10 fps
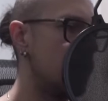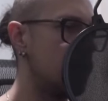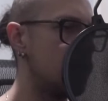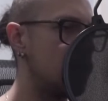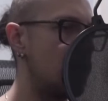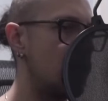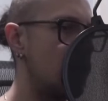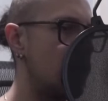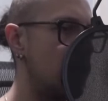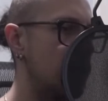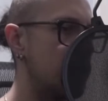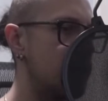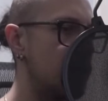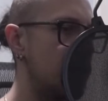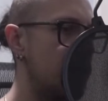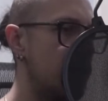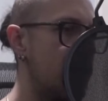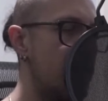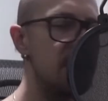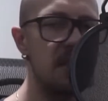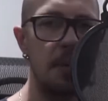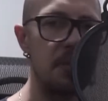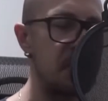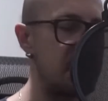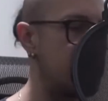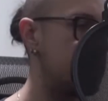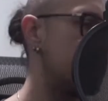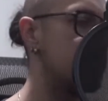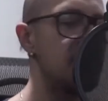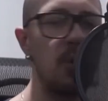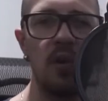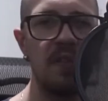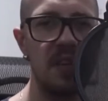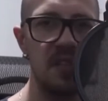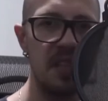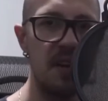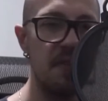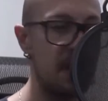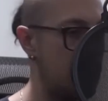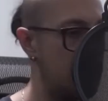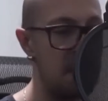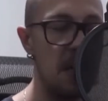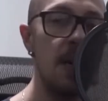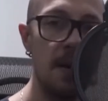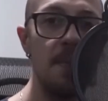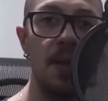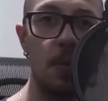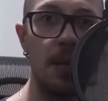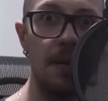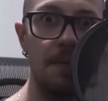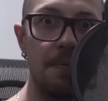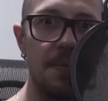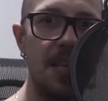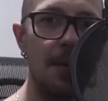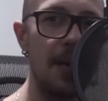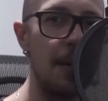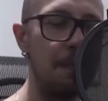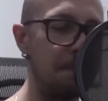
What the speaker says: So let's do a quick comparison. I'm just going to sing some Orpheus stuff and that'll be it. See how we go.